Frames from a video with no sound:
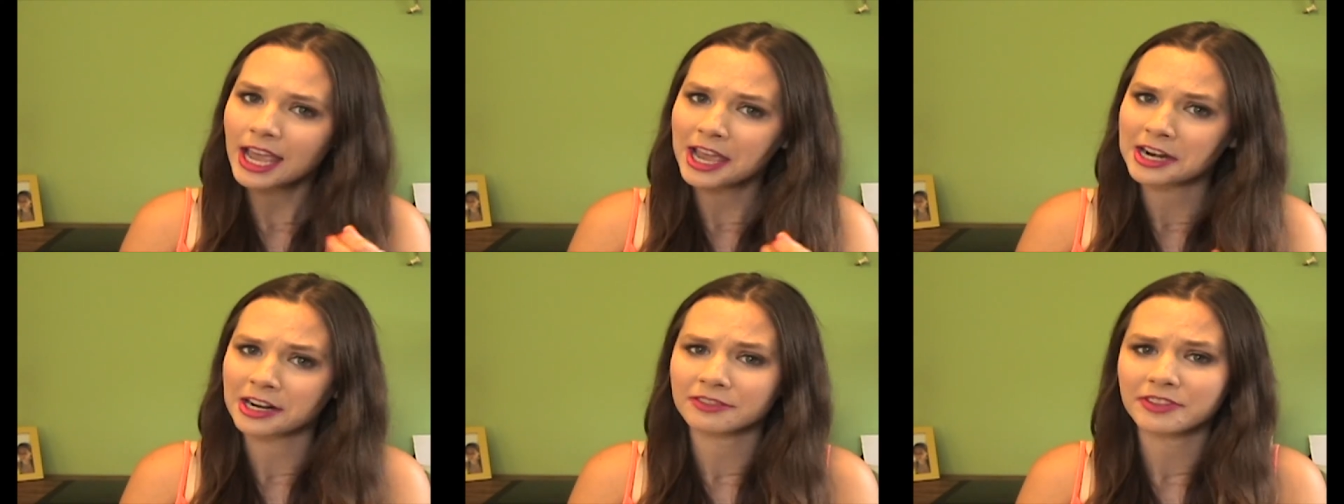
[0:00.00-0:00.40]

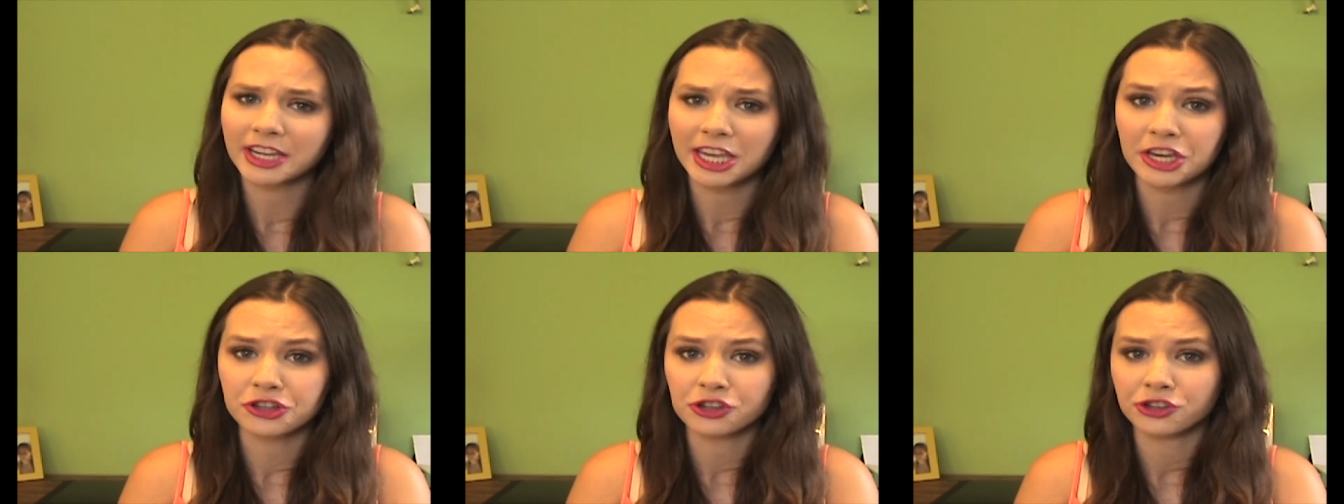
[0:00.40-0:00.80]
and on
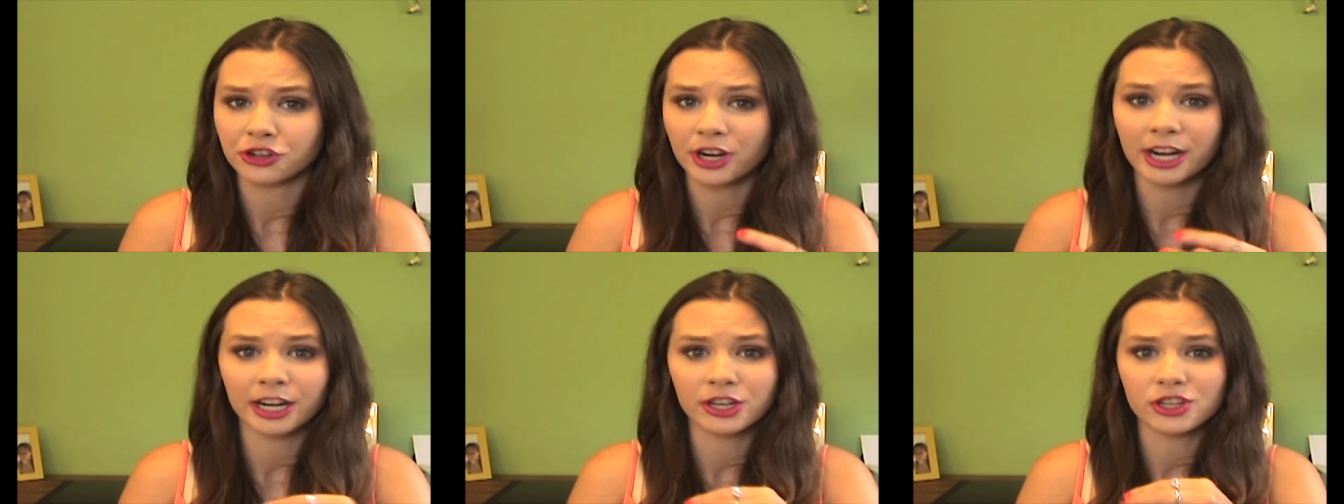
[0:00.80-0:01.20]
vacation you're
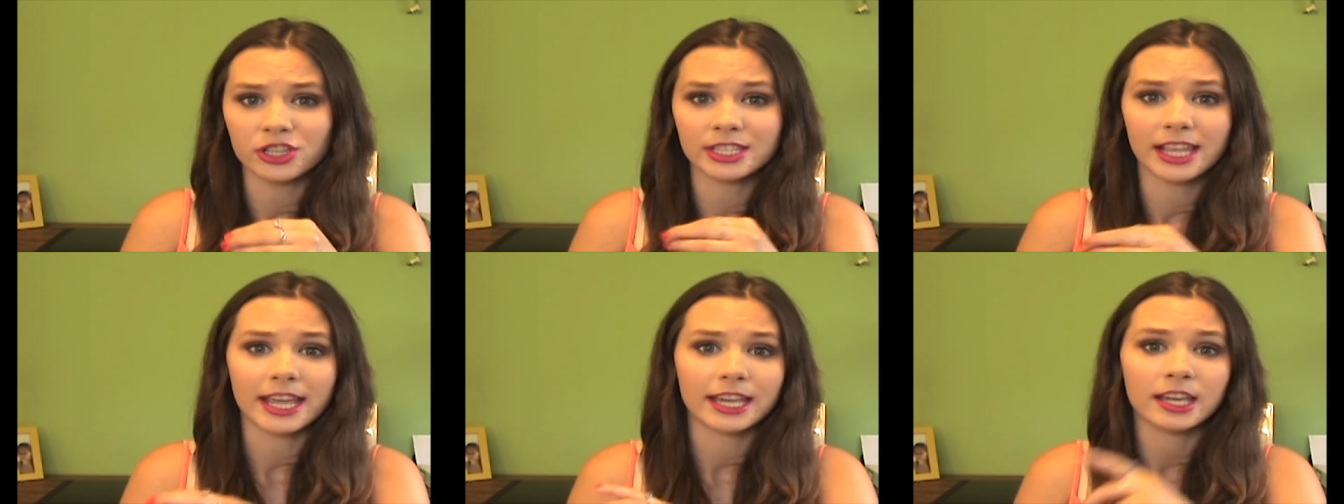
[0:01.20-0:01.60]
kind of
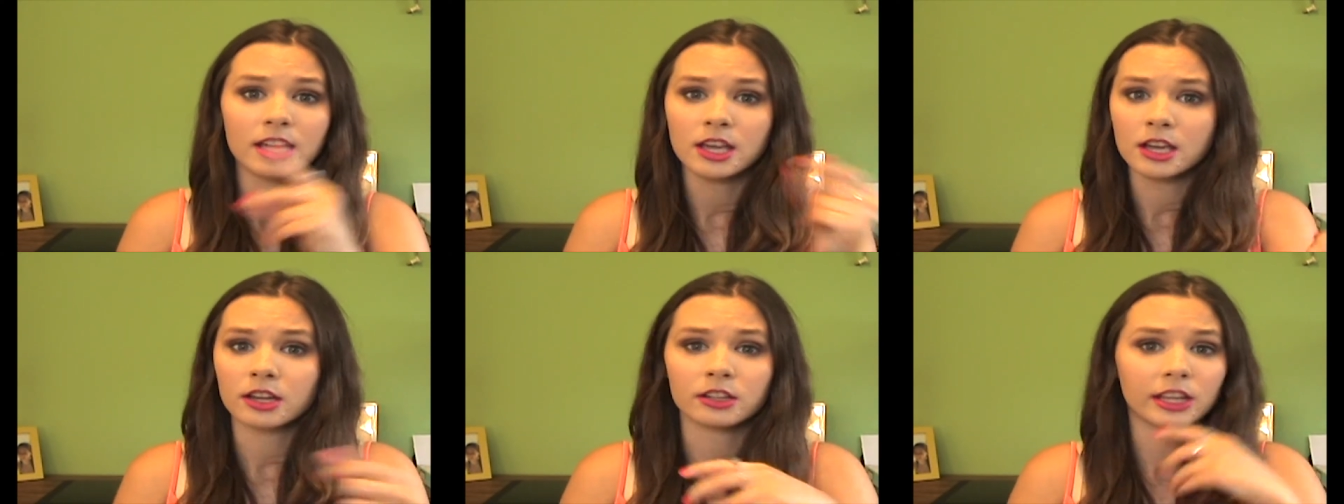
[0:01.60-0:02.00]
just like,
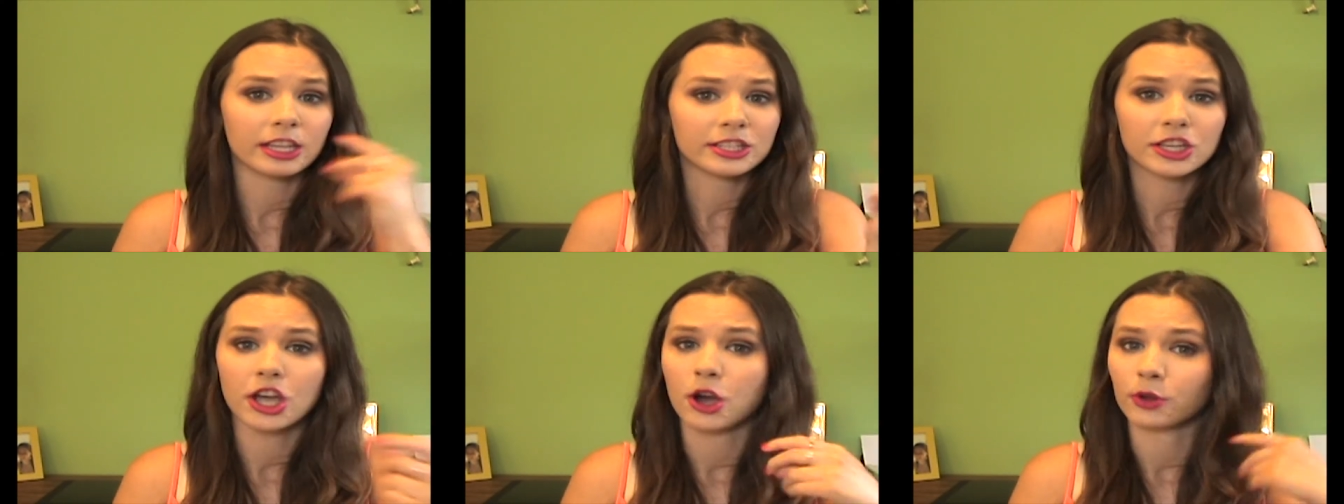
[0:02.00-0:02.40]

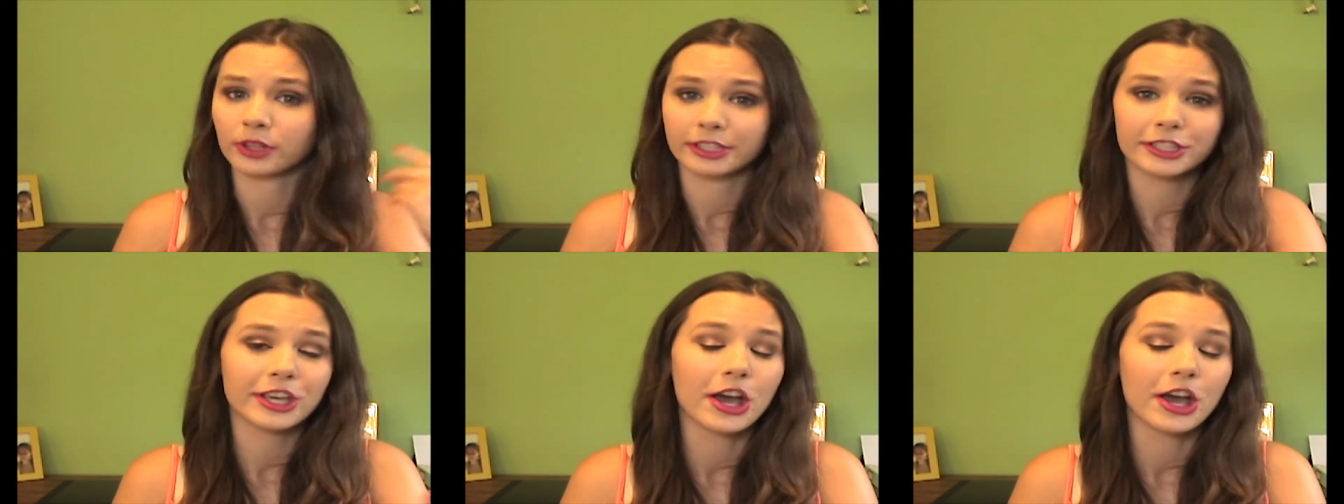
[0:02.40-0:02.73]
let's go.